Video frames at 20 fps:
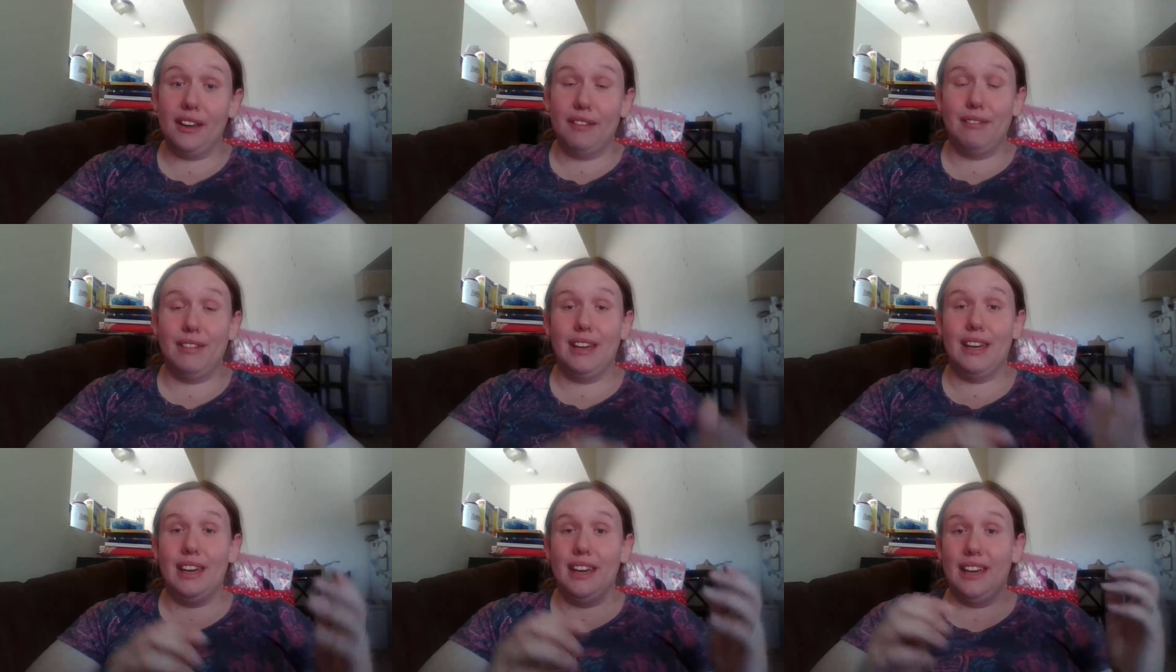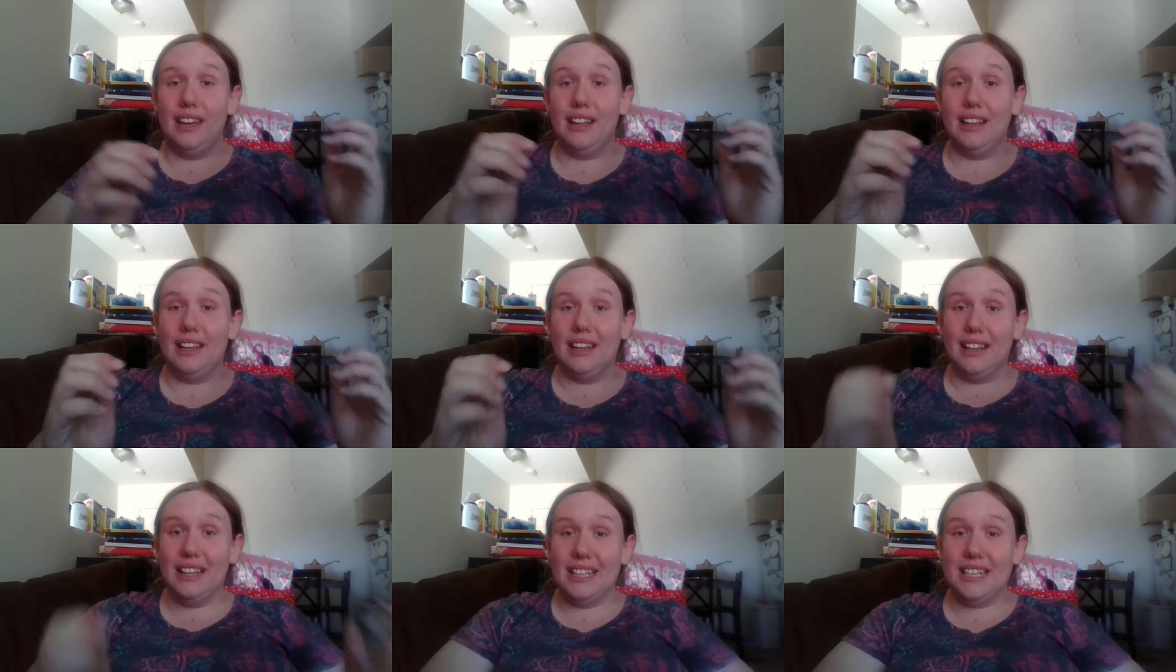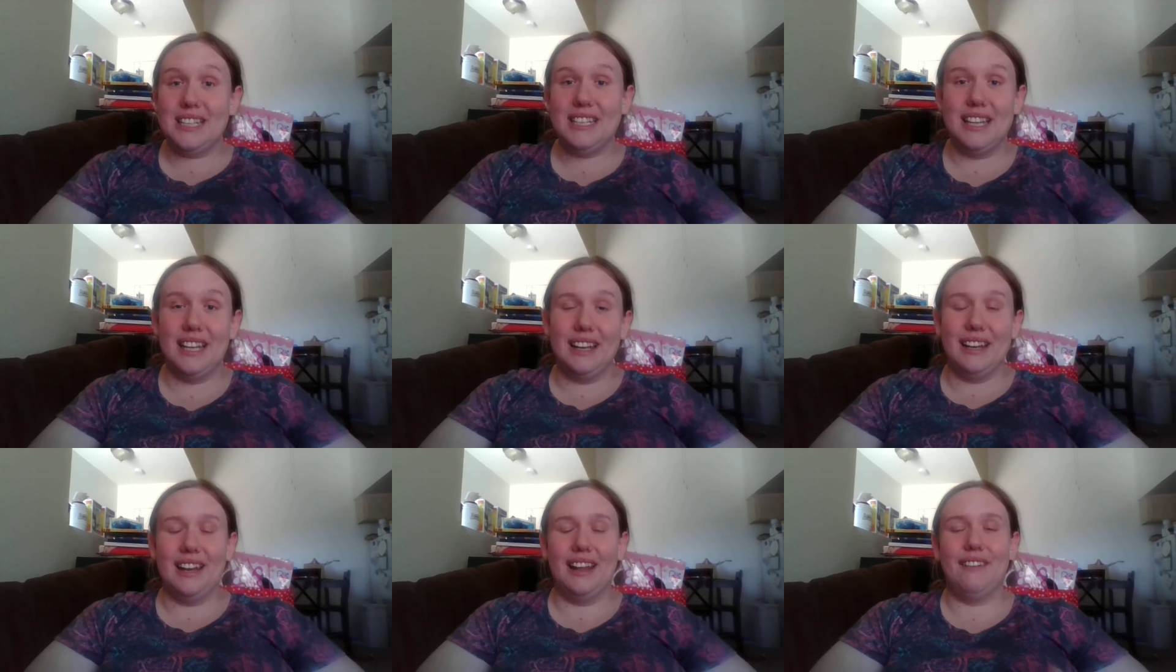and we can't
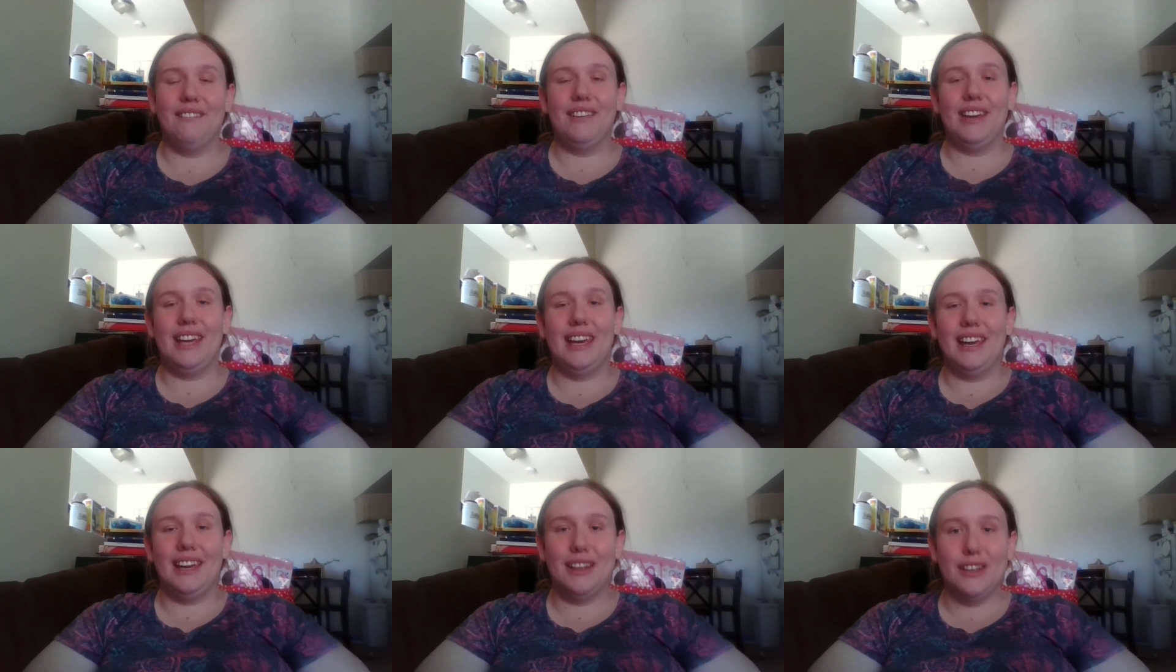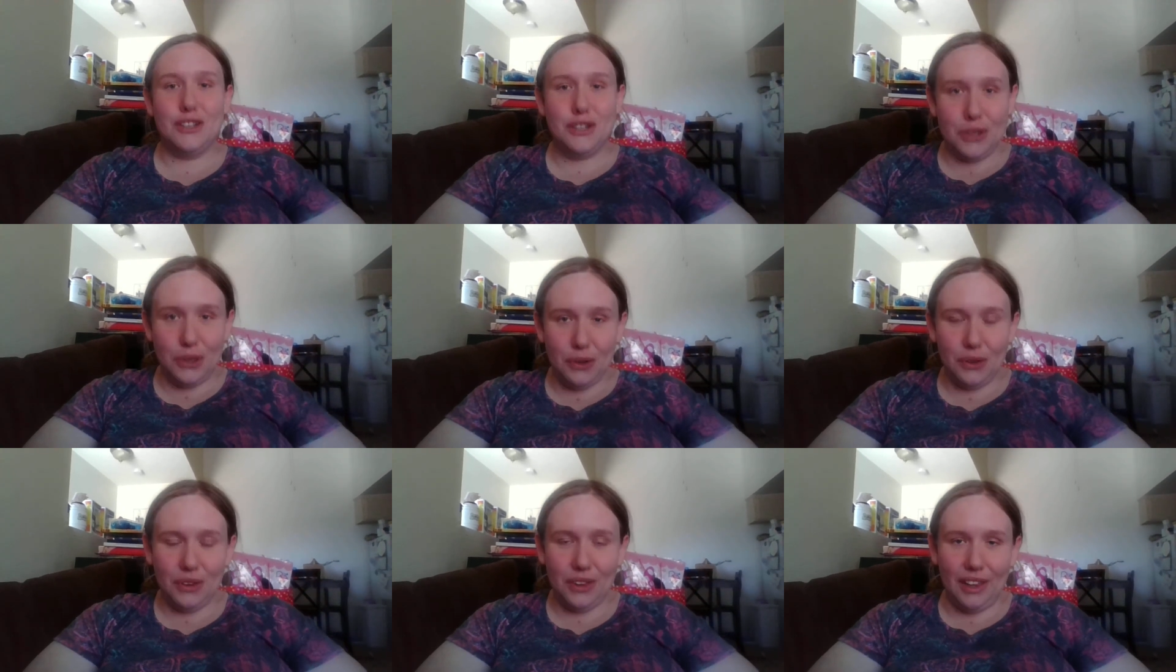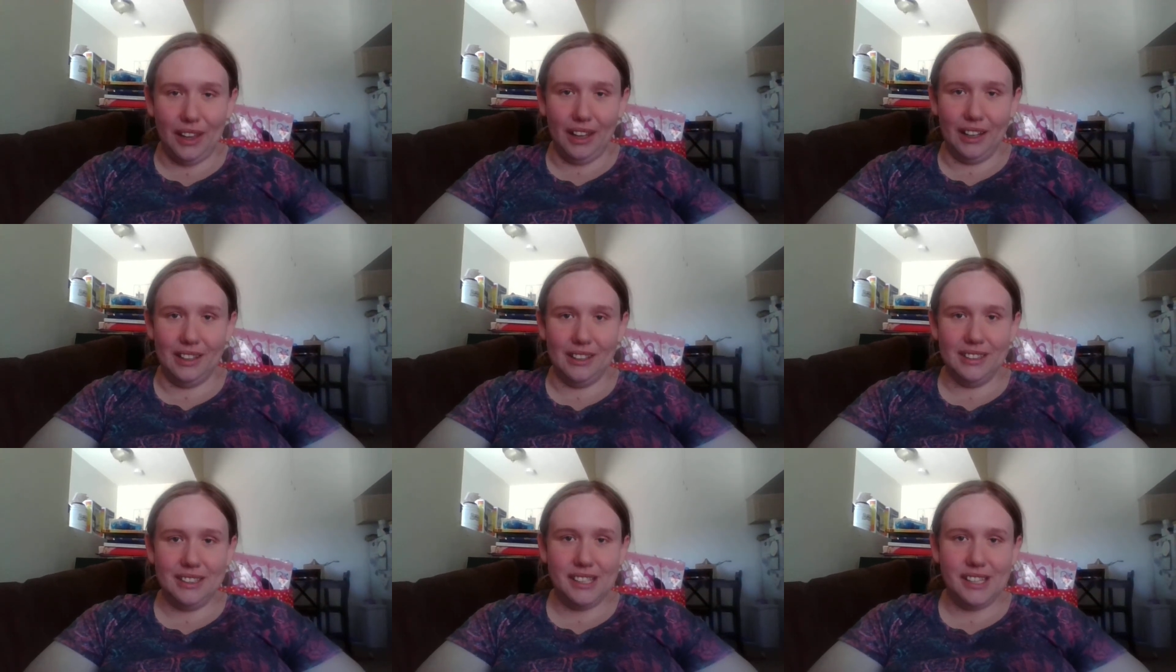listen and we can't do
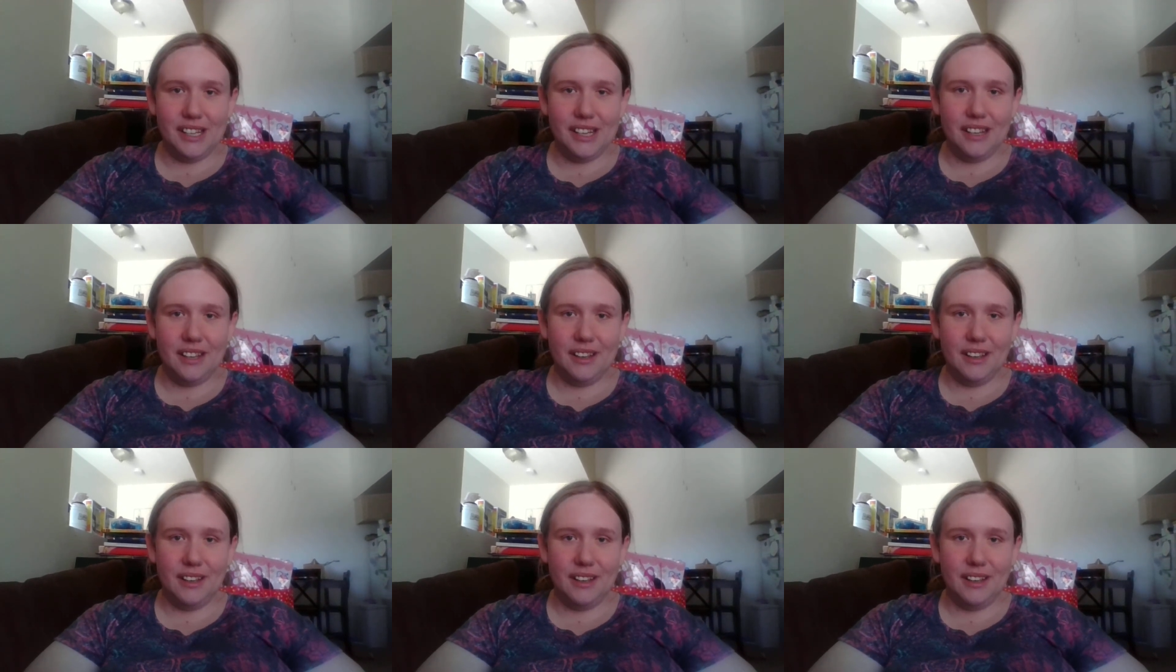things.